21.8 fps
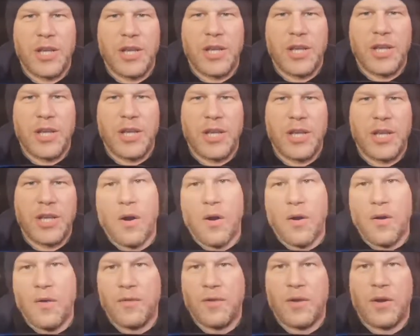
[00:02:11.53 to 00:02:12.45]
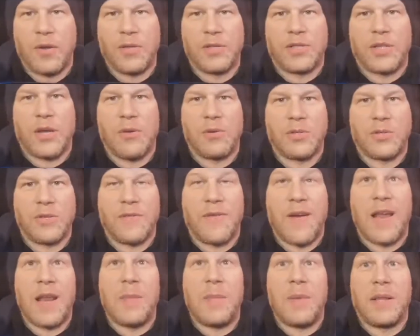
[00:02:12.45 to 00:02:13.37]
of consoles
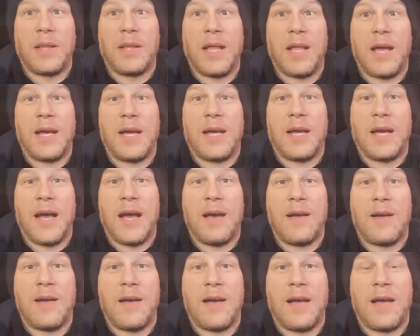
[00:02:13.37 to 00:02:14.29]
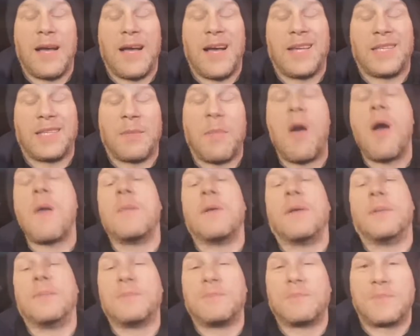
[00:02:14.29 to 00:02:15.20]
available at the
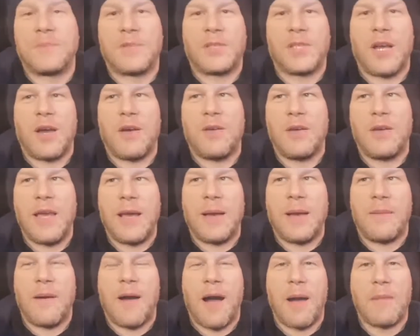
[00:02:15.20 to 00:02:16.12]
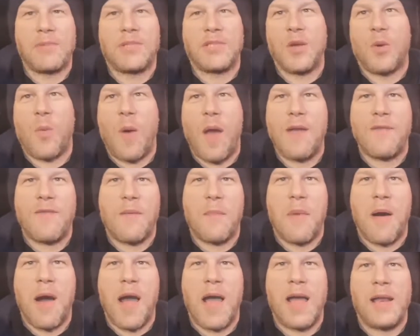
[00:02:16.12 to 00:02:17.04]
moment. So yeah, I'm still waiting for
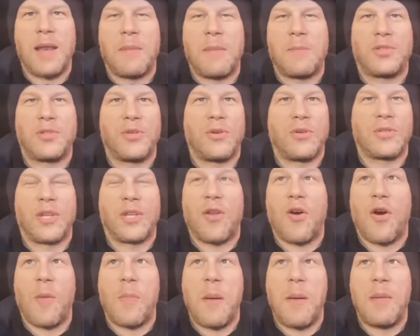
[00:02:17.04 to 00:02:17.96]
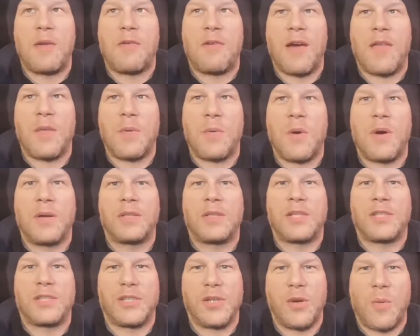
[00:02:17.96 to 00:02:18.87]
mine. I'm sure there's a lot of people around the world that
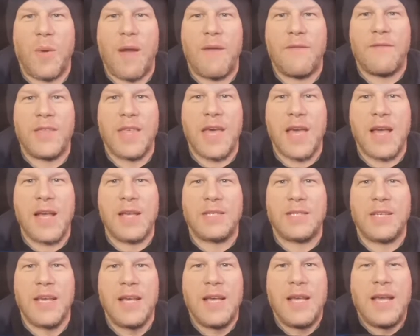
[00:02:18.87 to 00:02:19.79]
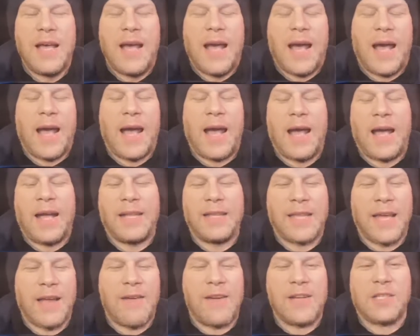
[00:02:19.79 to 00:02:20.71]
are still waiting for theirs, and
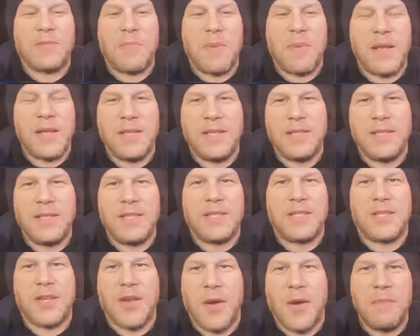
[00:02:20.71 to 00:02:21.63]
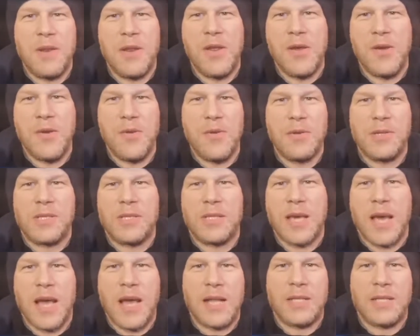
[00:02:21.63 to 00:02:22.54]
there has been some news
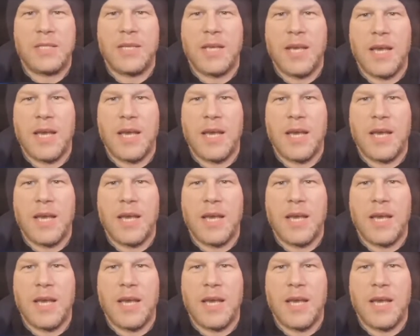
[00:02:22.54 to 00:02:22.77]
that